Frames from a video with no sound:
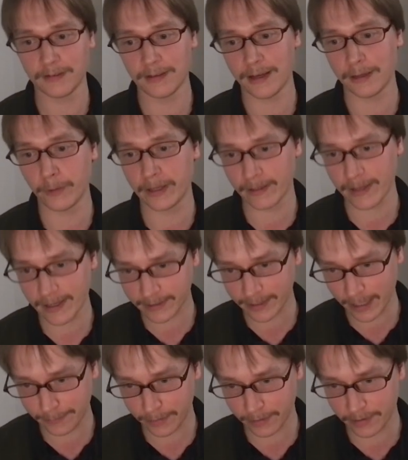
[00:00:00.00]
And when that
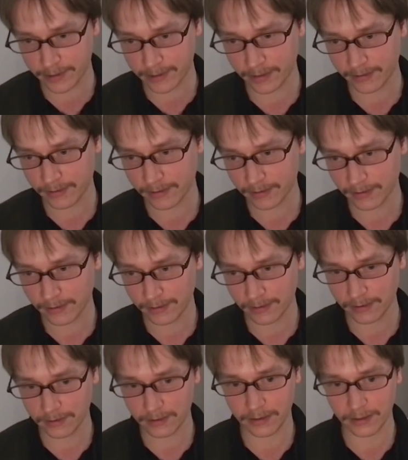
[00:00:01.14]
happens,
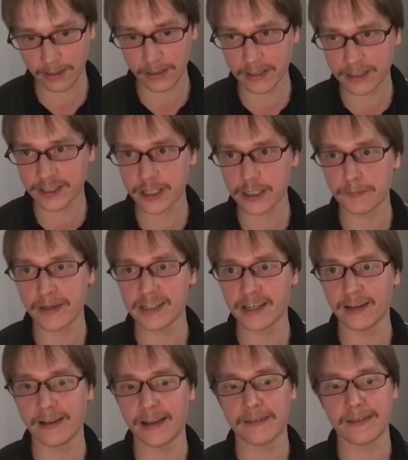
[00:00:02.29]
it's just
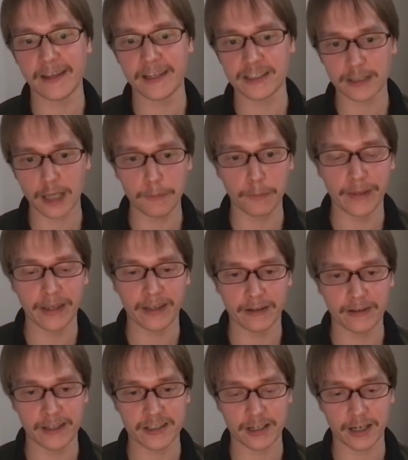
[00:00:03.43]
basically that they stop making
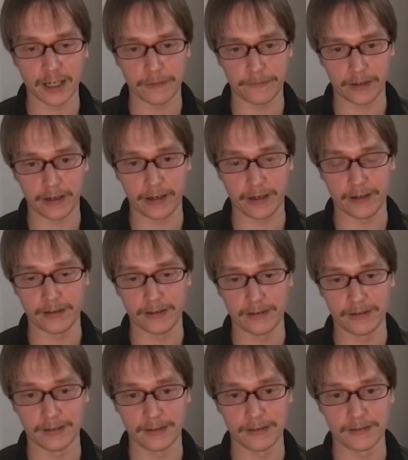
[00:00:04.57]
this kind of
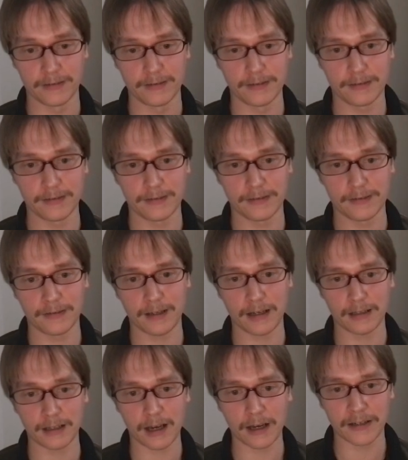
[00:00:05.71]

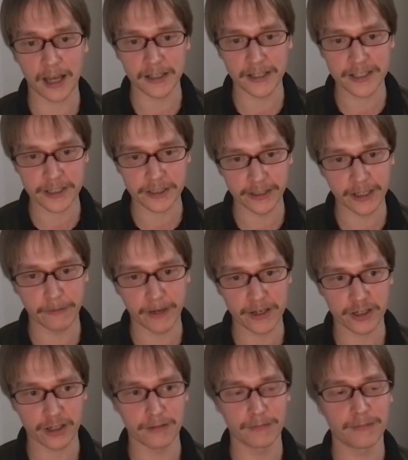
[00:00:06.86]
unnecessary
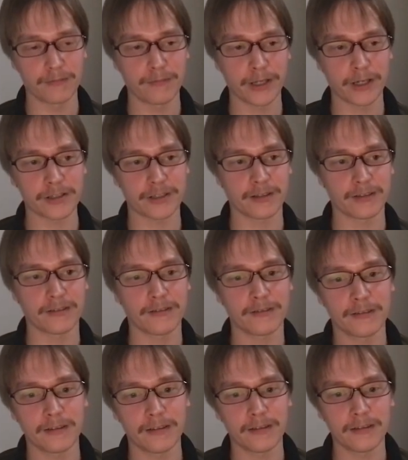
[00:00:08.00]
invasion. Because
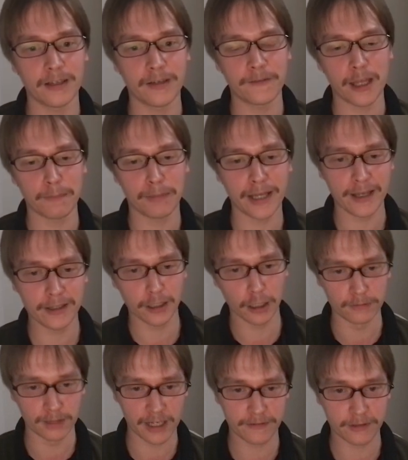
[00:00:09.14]
if they play in the
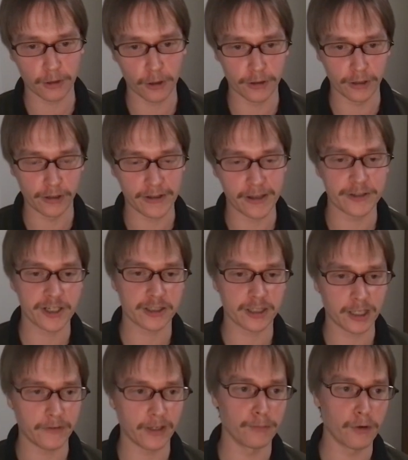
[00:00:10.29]
lower left corner, they're just
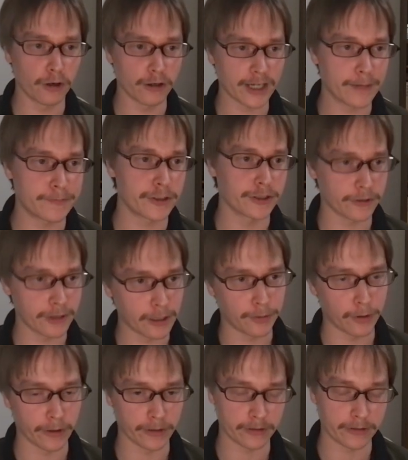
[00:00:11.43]
giving more capture to the
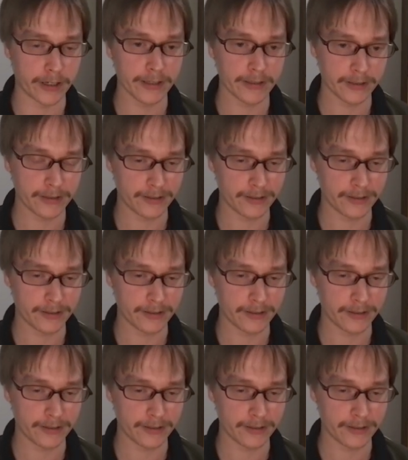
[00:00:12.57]
opponent, right?